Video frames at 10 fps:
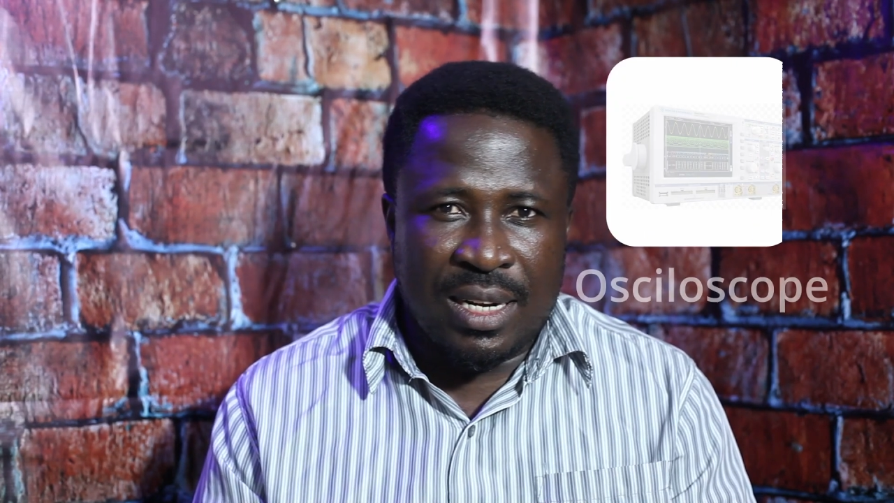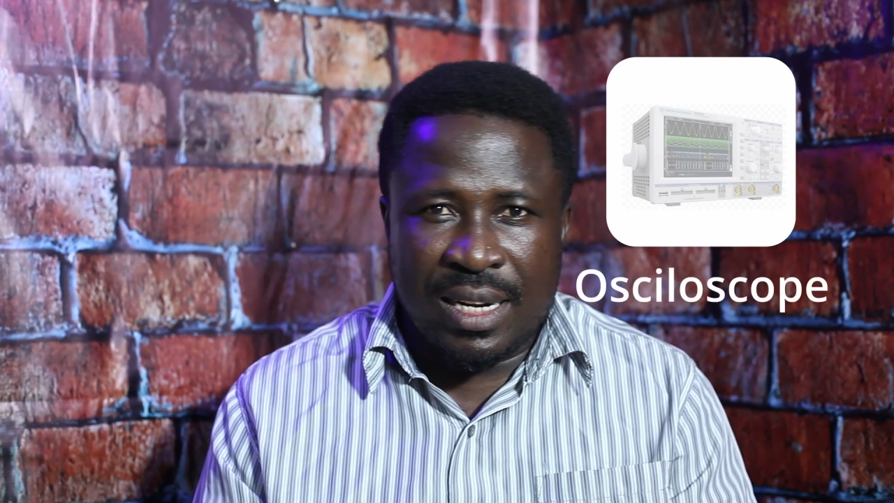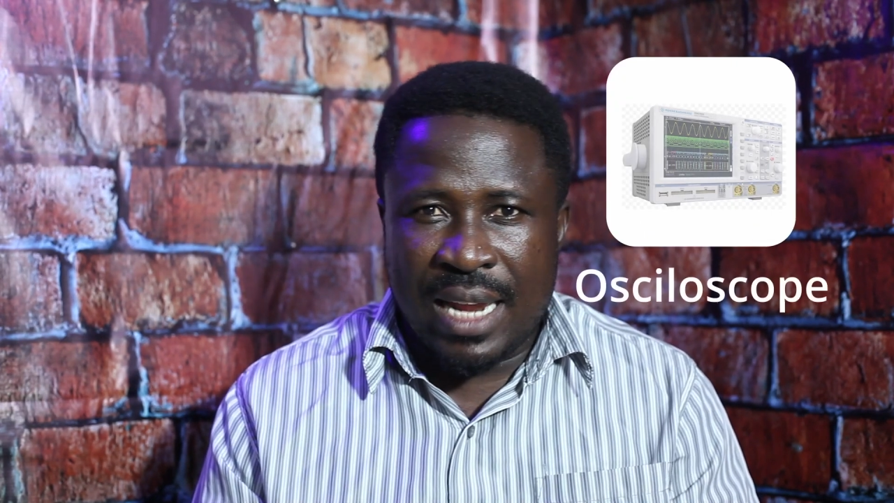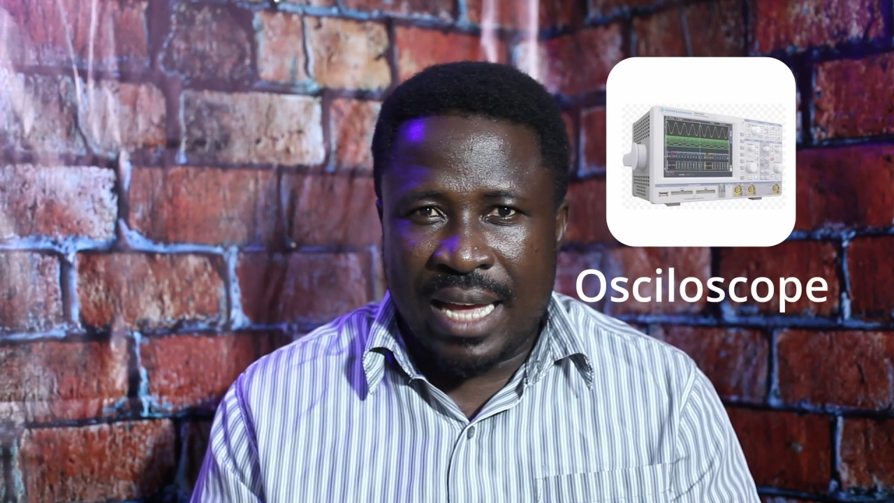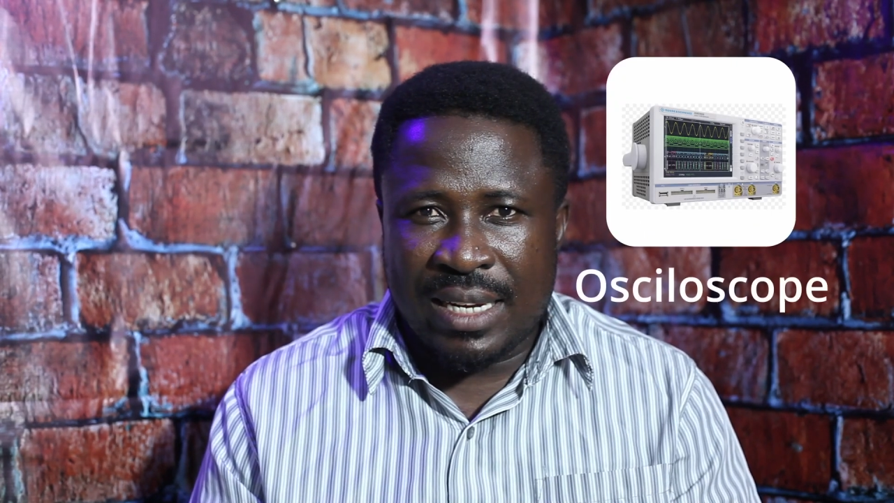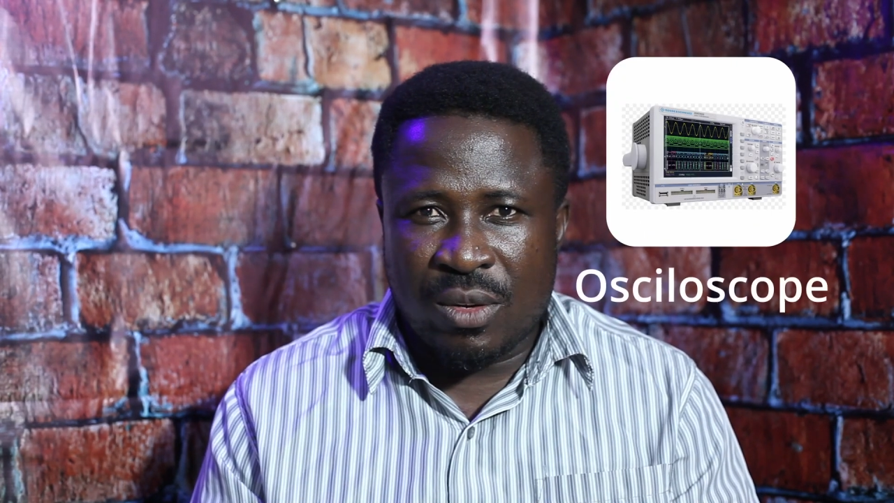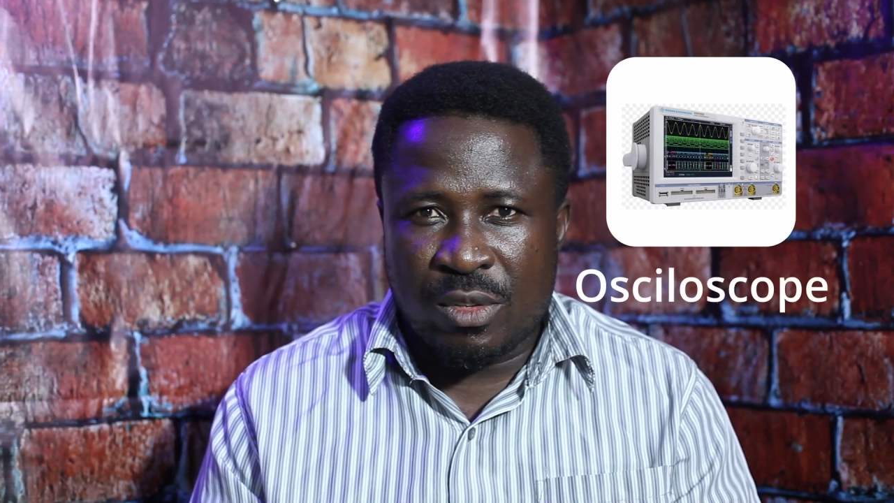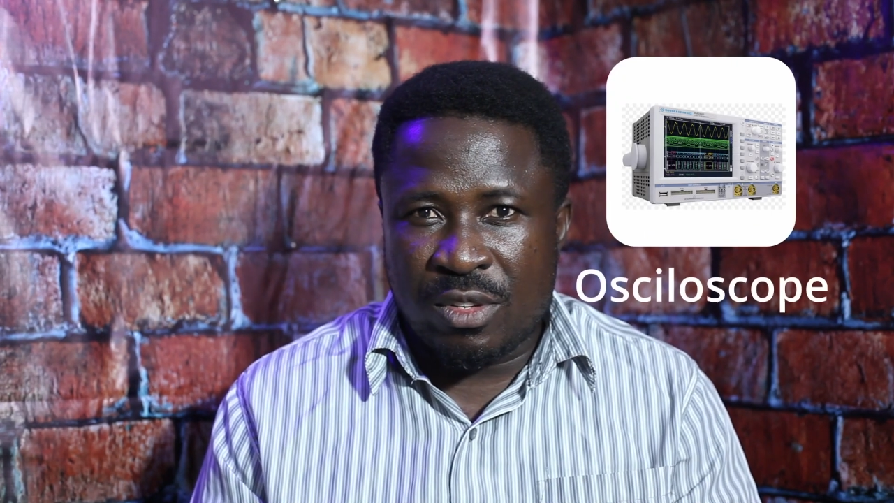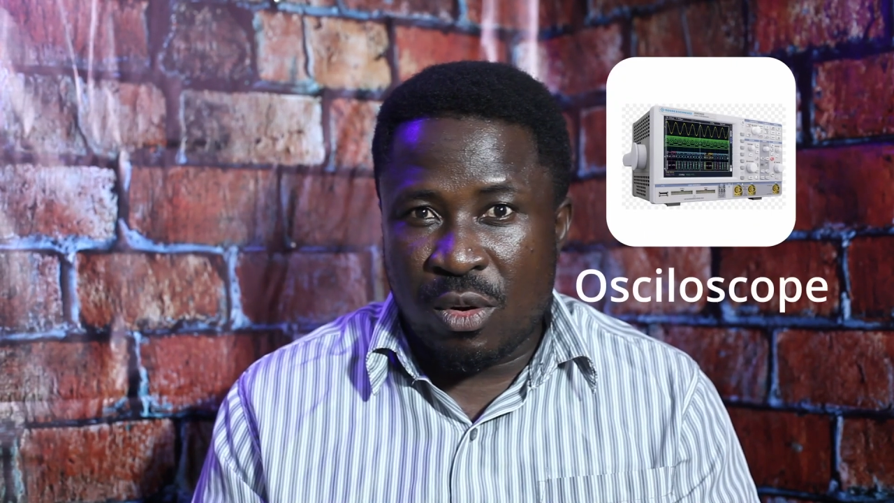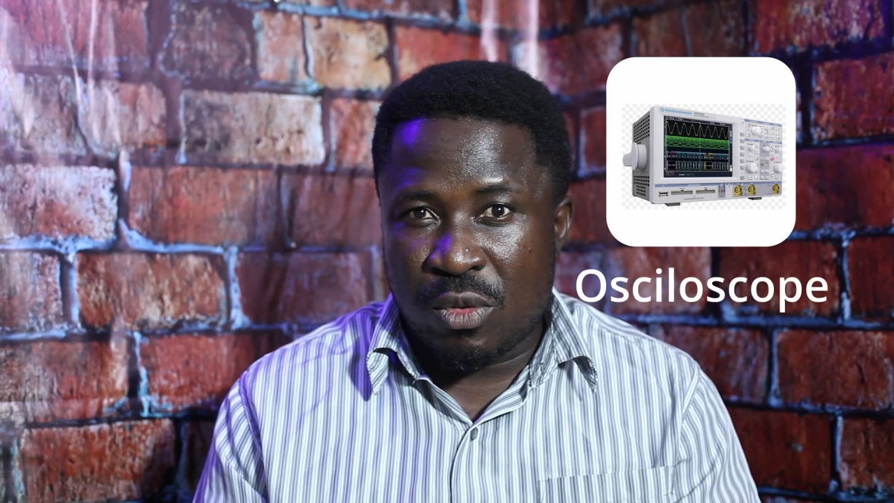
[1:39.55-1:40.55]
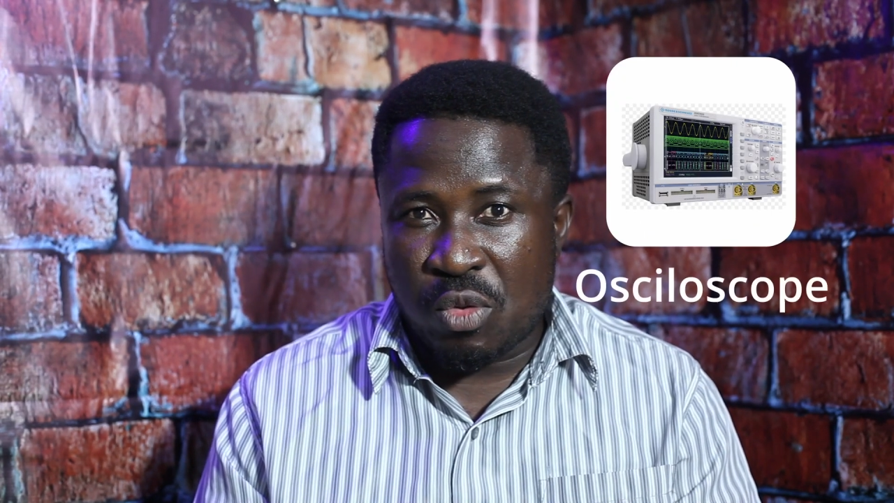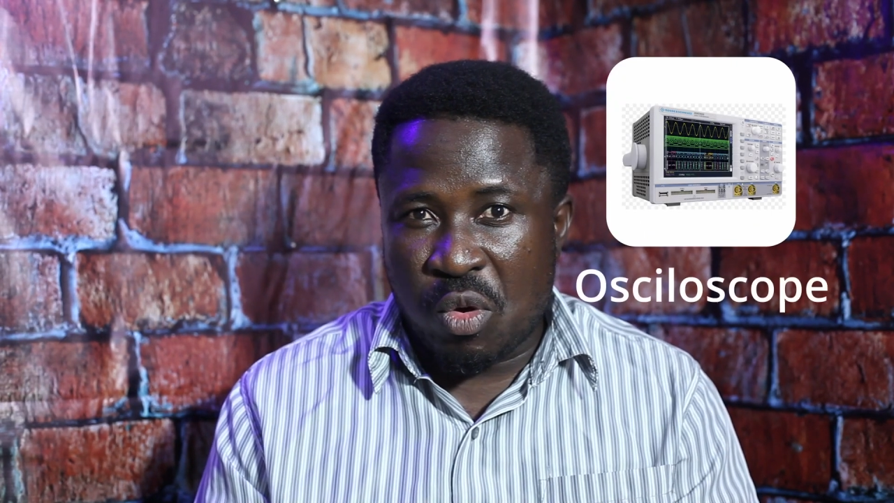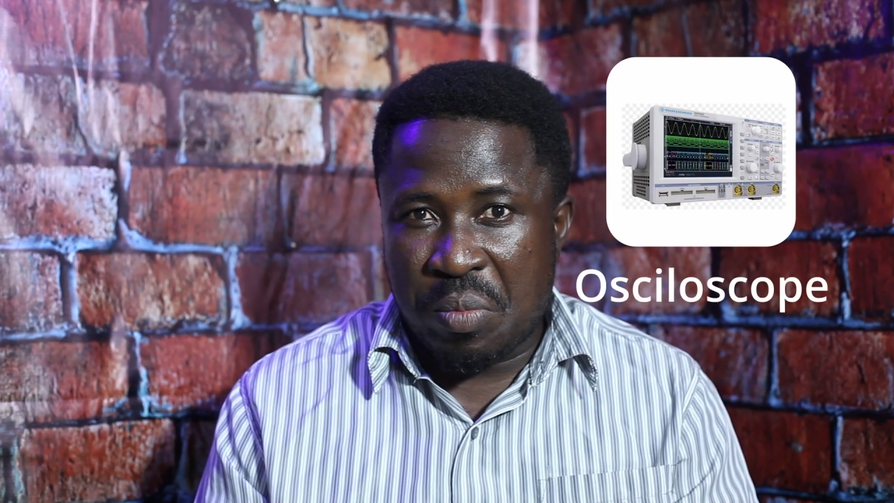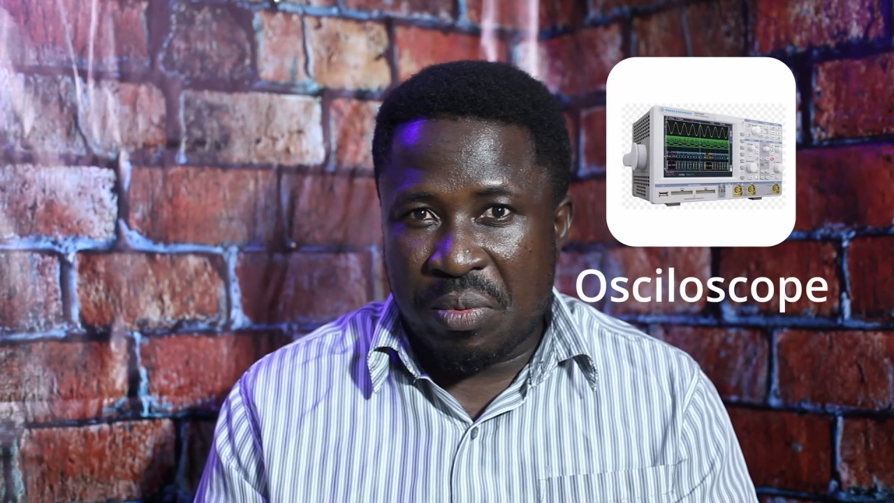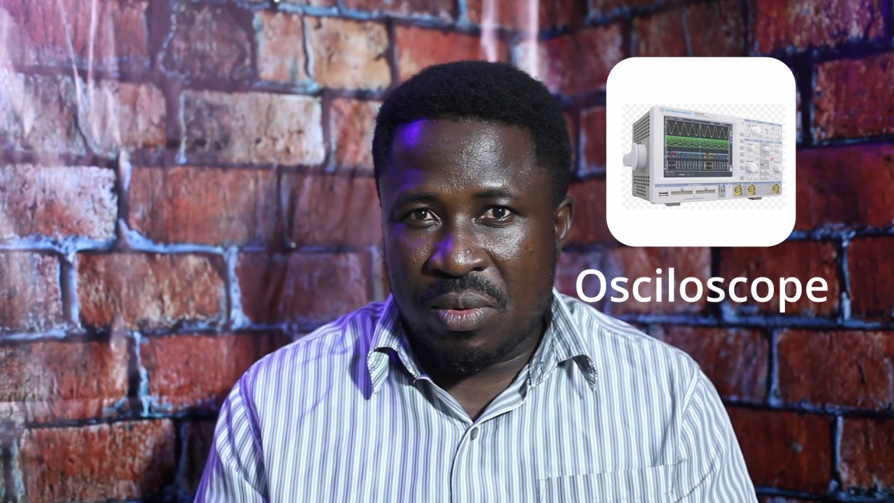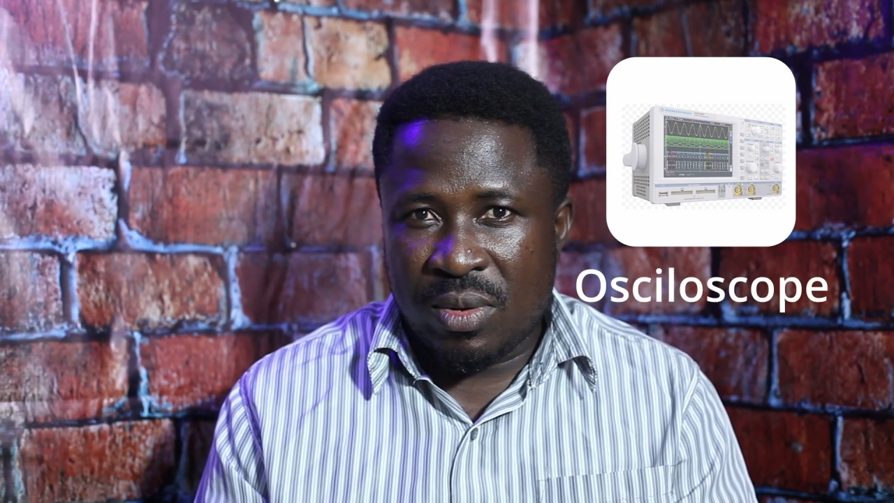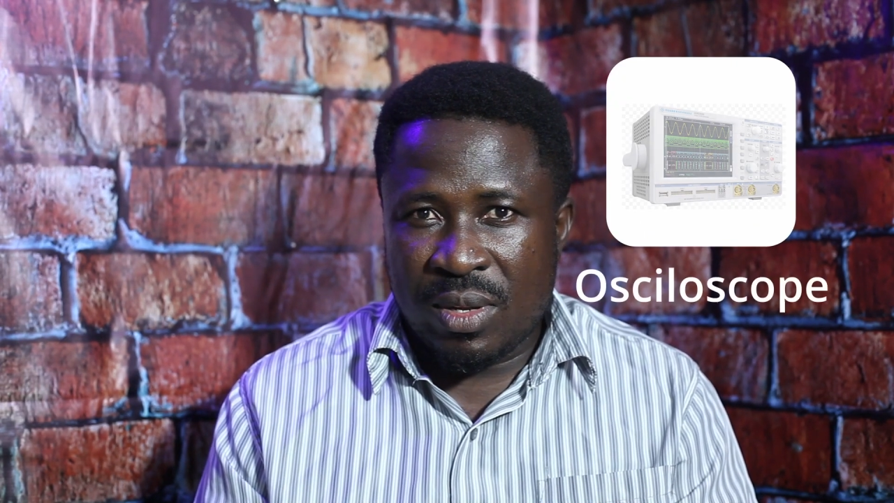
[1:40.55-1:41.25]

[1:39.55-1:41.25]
like the oscilloscope,